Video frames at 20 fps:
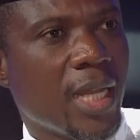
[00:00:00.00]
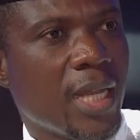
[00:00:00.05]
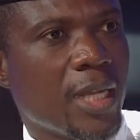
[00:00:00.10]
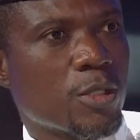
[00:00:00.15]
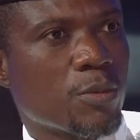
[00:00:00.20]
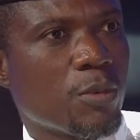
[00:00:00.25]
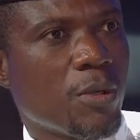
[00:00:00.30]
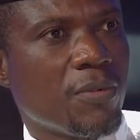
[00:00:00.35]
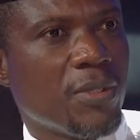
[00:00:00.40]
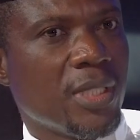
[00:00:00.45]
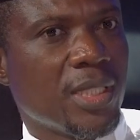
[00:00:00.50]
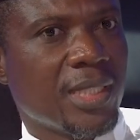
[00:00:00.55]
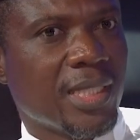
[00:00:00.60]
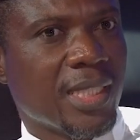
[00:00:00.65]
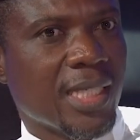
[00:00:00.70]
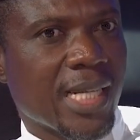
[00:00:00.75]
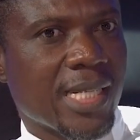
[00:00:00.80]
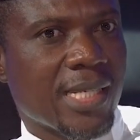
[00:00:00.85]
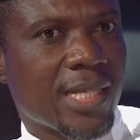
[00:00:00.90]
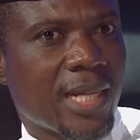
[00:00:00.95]
some of this.
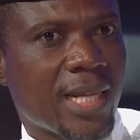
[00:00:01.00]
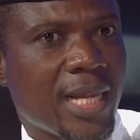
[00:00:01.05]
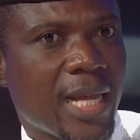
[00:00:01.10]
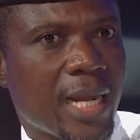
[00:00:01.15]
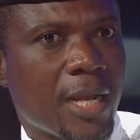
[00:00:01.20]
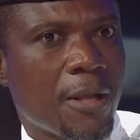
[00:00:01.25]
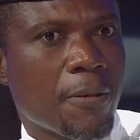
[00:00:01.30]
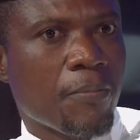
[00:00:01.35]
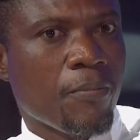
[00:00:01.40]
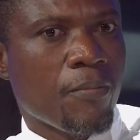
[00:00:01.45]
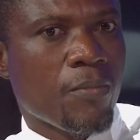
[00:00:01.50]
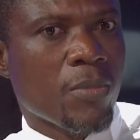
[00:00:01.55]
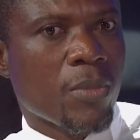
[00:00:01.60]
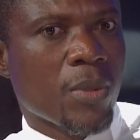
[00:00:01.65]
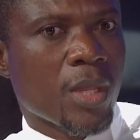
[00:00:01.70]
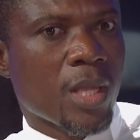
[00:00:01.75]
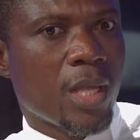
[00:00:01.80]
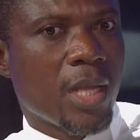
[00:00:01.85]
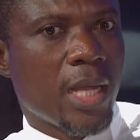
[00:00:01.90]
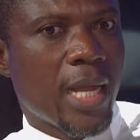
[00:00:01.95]
Is it that
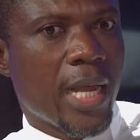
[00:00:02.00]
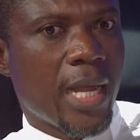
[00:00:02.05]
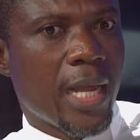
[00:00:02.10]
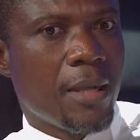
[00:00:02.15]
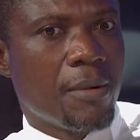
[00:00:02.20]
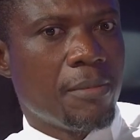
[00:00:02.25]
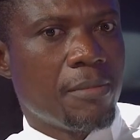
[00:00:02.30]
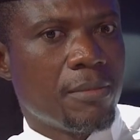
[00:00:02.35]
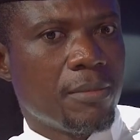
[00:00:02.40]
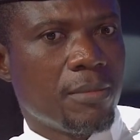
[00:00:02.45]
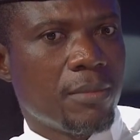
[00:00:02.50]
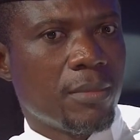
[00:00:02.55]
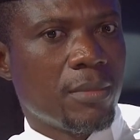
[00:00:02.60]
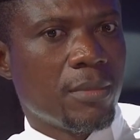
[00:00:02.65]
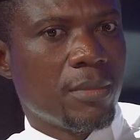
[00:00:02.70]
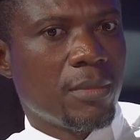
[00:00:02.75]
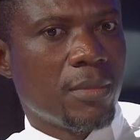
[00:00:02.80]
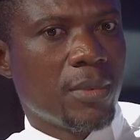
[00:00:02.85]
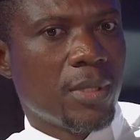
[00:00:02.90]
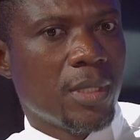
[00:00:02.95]

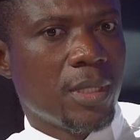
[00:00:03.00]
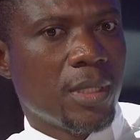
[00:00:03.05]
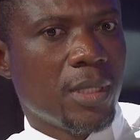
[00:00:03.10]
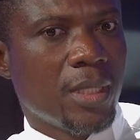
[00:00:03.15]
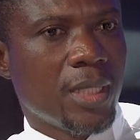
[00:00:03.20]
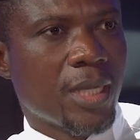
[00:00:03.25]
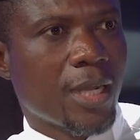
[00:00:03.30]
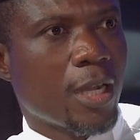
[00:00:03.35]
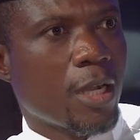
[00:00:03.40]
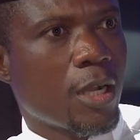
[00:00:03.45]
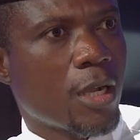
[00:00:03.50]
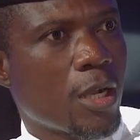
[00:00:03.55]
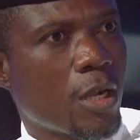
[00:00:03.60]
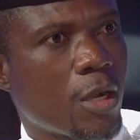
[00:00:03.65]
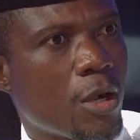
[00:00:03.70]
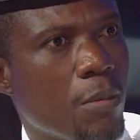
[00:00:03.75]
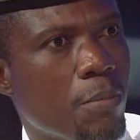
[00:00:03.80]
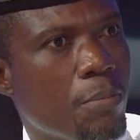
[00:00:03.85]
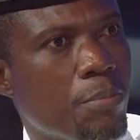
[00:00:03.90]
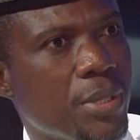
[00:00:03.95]
the
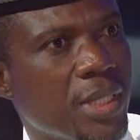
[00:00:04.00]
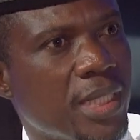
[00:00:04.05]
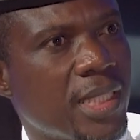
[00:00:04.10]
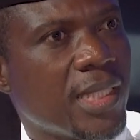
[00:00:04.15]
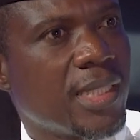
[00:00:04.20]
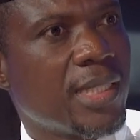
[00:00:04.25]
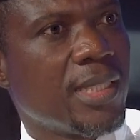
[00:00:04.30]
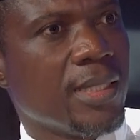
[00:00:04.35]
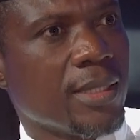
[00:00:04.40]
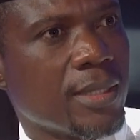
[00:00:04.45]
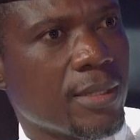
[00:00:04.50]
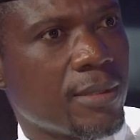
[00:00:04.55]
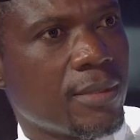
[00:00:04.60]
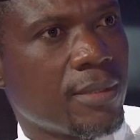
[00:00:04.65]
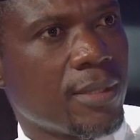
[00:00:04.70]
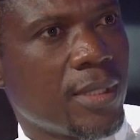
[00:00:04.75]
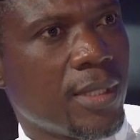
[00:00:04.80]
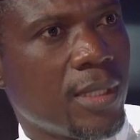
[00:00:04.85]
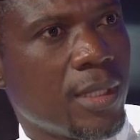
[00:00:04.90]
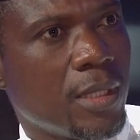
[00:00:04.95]
competition
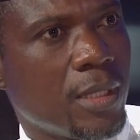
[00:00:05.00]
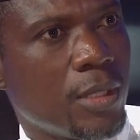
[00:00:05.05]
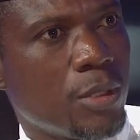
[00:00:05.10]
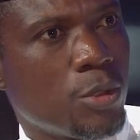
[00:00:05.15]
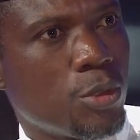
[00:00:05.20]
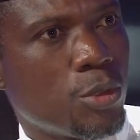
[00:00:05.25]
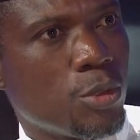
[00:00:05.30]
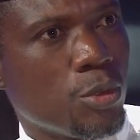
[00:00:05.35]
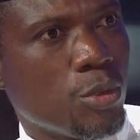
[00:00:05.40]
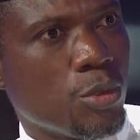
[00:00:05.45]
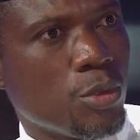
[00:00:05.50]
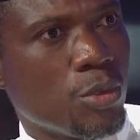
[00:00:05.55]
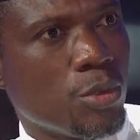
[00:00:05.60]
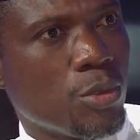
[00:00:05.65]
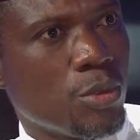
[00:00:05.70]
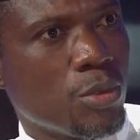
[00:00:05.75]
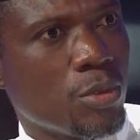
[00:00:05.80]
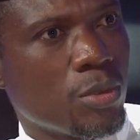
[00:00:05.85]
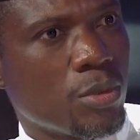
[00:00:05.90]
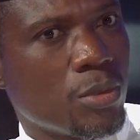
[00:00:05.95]

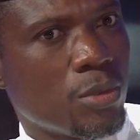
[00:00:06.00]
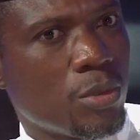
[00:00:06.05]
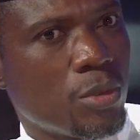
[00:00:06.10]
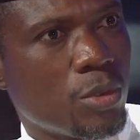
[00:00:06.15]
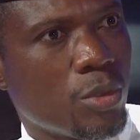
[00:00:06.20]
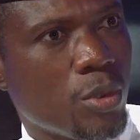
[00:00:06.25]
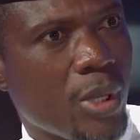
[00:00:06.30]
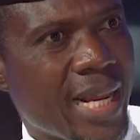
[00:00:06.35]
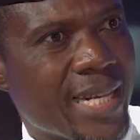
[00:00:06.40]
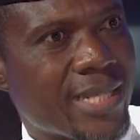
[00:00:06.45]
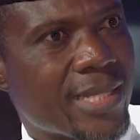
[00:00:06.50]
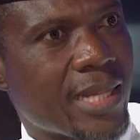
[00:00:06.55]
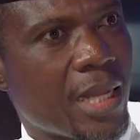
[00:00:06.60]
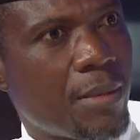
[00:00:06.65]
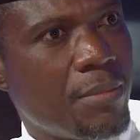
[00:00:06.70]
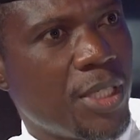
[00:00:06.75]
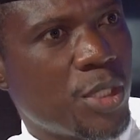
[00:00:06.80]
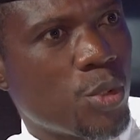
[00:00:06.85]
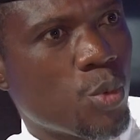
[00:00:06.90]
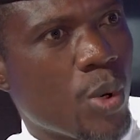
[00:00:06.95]
to
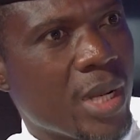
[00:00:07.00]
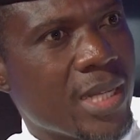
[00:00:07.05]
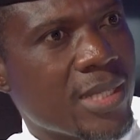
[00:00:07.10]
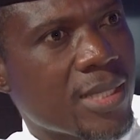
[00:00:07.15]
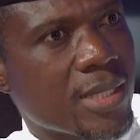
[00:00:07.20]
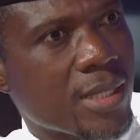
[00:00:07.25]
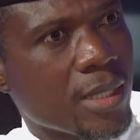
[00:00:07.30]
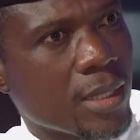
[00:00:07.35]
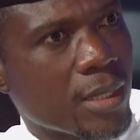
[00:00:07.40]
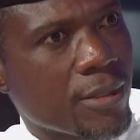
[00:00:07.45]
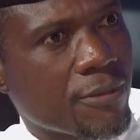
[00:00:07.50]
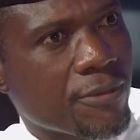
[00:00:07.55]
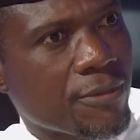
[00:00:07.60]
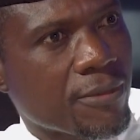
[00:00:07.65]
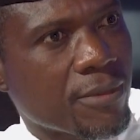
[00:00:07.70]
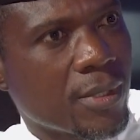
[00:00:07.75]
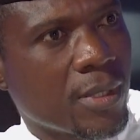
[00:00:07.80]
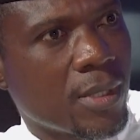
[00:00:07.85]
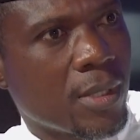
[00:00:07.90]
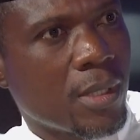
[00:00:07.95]
establish
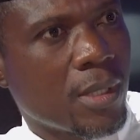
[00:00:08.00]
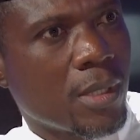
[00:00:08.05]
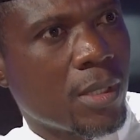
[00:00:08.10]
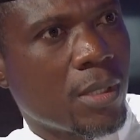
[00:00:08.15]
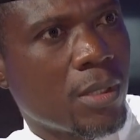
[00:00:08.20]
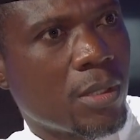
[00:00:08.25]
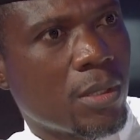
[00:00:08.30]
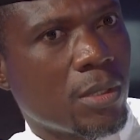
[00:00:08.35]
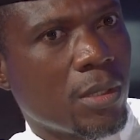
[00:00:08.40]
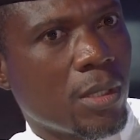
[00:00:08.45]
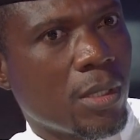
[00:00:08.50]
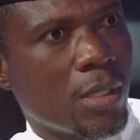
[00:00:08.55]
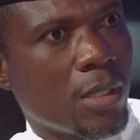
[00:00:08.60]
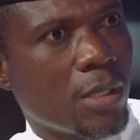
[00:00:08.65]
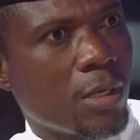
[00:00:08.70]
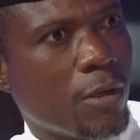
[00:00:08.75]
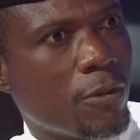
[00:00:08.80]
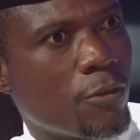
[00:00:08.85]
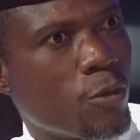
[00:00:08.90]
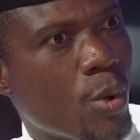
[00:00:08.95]
oneself
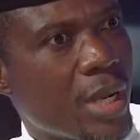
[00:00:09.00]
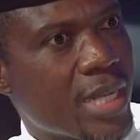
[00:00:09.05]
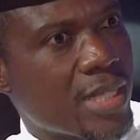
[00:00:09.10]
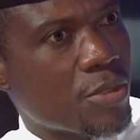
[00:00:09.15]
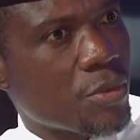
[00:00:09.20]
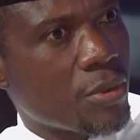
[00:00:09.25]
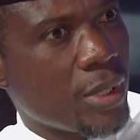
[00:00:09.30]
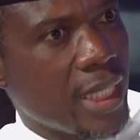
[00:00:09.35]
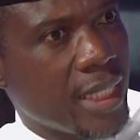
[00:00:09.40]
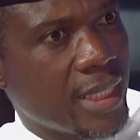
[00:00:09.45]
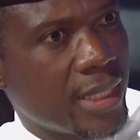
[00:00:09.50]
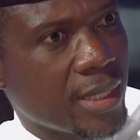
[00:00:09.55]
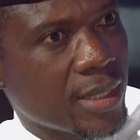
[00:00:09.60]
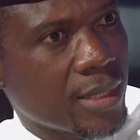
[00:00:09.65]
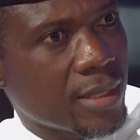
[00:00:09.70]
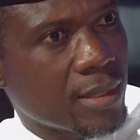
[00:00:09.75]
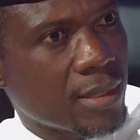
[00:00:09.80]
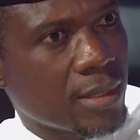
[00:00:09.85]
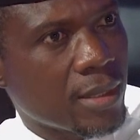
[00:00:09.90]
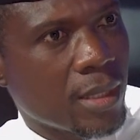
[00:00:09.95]
of one's
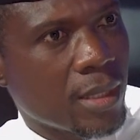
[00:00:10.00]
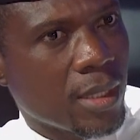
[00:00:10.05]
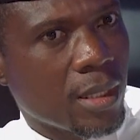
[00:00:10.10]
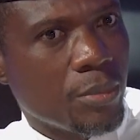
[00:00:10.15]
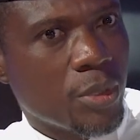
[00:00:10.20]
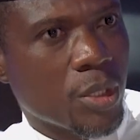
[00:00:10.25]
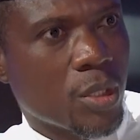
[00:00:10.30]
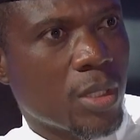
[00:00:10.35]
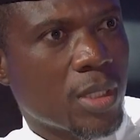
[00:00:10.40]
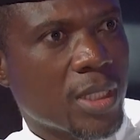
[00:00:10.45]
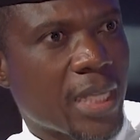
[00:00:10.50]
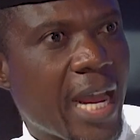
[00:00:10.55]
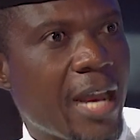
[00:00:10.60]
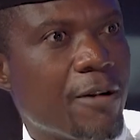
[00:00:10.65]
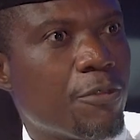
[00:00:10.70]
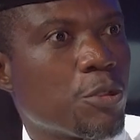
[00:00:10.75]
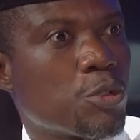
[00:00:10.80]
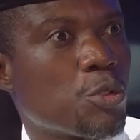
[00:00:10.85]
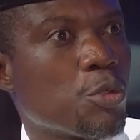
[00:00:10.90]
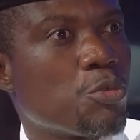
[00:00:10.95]
religion? Because I
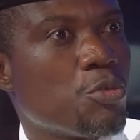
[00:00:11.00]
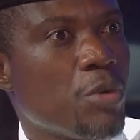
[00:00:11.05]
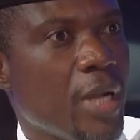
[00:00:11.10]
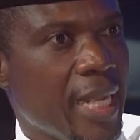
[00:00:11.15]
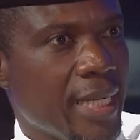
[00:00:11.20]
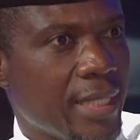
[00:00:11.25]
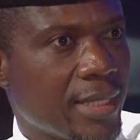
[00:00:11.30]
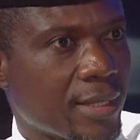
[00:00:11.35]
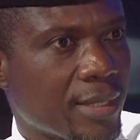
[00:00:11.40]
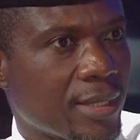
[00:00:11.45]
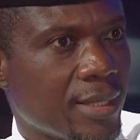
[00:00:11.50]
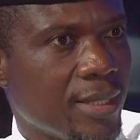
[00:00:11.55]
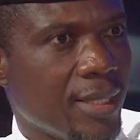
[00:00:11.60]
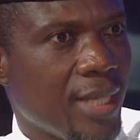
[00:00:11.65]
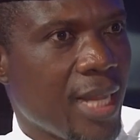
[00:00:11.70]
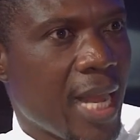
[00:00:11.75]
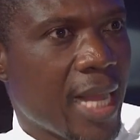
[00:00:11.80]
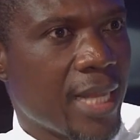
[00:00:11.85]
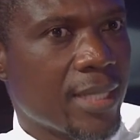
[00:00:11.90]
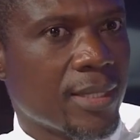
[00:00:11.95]
have also read
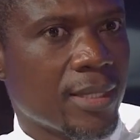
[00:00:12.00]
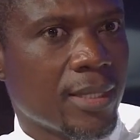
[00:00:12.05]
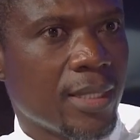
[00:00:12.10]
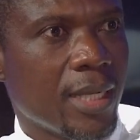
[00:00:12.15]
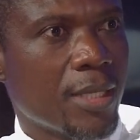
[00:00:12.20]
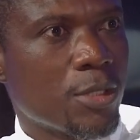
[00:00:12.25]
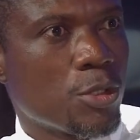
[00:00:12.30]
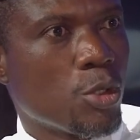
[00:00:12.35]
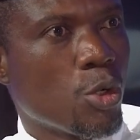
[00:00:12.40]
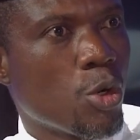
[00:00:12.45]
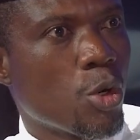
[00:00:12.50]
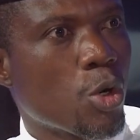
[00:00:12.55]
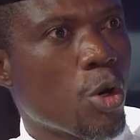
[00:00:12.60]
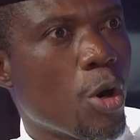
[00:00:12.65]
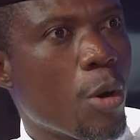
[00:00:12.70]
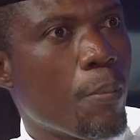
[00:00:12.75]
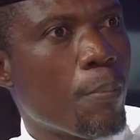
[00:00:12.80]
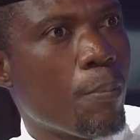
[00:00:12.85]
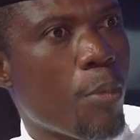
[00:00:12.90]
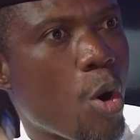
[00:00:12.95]
that there's no
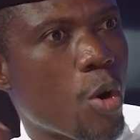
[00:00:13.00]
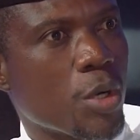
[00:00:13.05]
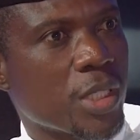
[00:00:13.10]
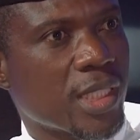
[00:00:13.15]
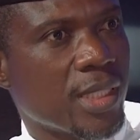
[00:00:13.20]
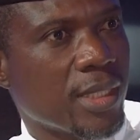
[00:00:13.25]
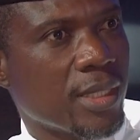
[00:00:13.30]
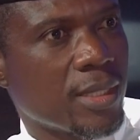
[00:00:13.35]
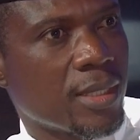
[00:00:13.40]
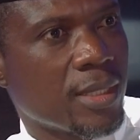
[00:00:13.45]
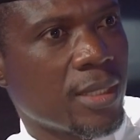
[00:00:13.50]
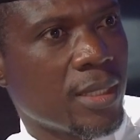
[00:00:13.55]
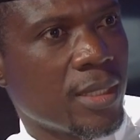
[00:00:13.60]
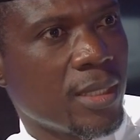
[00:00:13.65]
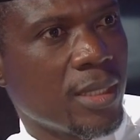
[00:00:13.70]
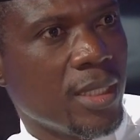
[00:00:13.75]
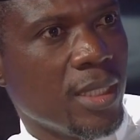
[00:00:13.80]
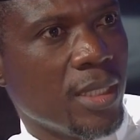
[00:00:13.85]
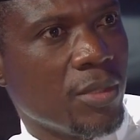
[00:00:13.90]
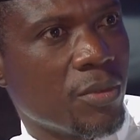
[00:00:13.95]
compulsion
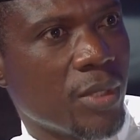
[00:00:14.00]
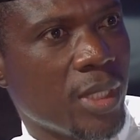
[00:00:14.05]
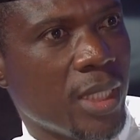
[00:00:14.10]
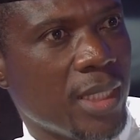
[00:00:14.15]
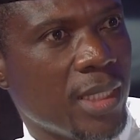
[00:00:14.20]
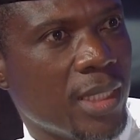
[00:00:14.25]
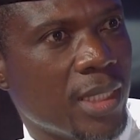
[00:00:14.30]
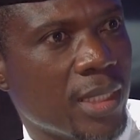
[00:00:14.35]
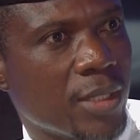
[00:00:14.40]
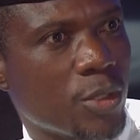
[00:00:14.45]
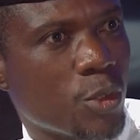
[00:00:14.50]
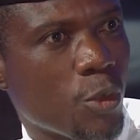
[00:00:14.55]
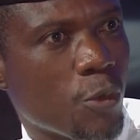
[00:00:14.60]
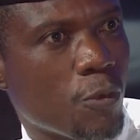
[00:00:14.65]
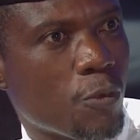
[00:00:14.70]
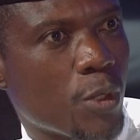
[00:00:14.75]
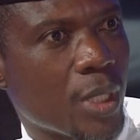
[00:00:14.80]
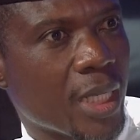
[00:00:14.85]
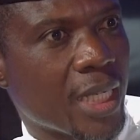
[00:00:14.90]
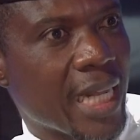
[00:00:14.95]
in religion. So
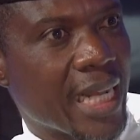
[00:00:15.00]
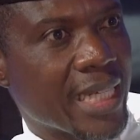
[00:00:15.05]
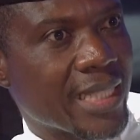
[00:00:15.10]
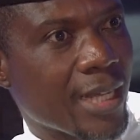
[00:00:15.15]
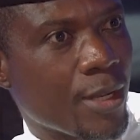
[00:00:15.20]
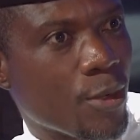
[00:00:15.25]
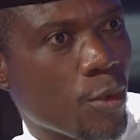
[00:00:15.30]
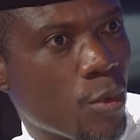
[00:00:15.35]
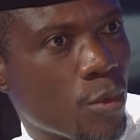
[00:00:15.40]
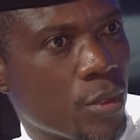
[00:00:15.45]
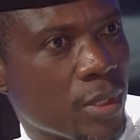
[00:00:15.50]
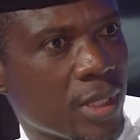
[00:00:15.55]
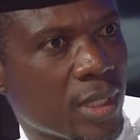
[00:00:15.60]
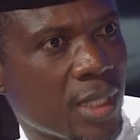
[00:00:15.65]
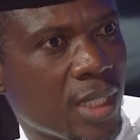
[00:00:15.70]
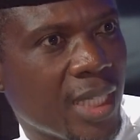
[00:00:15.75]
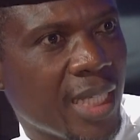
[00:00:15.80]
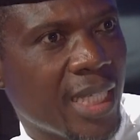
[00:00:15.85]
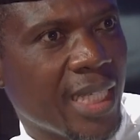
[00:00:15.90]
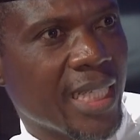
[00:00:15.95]
for that alone,
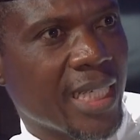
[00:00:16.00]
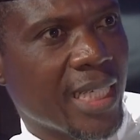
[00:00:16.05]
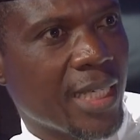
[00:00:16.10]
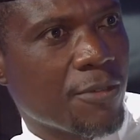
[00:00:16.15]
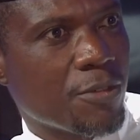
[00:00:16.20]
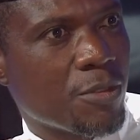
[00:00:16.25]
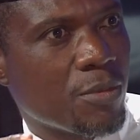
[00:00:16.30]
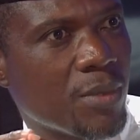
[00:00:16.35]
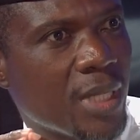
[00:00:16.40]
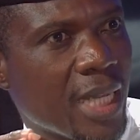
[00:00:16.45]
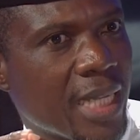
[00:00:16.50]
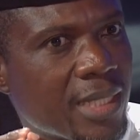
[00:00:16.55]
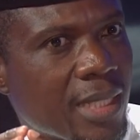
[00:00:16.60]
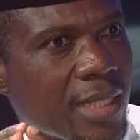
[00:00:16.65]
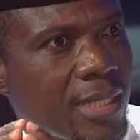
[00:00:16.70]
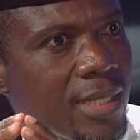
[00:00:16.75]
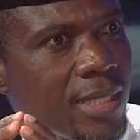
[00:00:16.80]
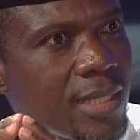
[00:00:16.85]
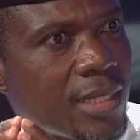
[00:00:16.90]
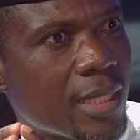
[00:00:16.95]
it gives me a
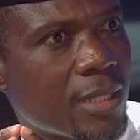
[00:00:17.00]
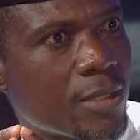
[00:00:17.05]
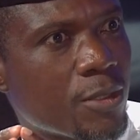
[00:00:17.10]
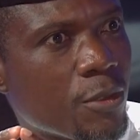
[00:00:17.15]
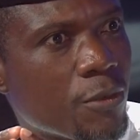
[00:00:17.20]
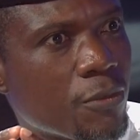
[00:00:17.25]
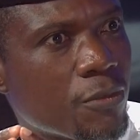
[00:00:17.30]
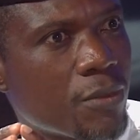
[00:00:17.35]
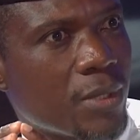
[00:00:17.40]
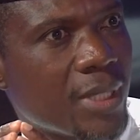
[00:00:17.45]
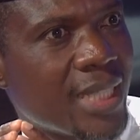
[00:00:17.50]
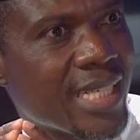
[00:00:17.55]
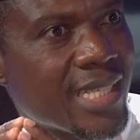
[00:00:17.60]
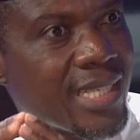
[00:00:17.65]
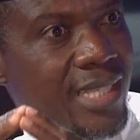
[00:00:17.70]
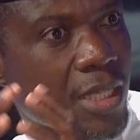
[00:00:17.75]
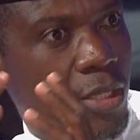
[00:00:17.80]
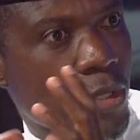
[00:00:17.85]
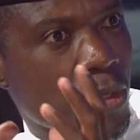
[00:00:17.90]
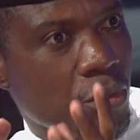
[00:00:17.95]
certain sense of the
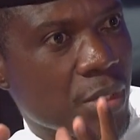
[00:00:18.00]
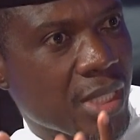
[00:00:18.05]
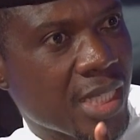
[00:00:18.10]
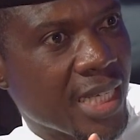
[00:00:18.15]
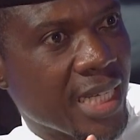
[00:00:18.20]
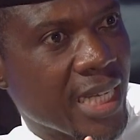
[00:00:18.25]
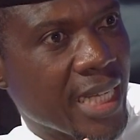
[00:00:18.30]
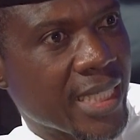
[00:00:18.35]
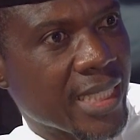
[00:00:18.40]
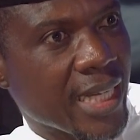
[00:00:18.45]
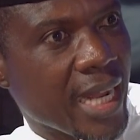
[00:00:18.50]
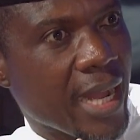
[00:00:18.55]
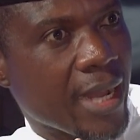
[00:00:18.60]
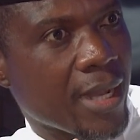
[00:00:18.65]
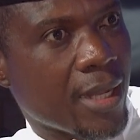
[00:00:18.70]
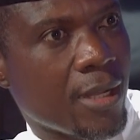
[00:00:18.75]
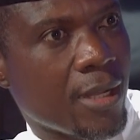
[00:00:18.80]
security nature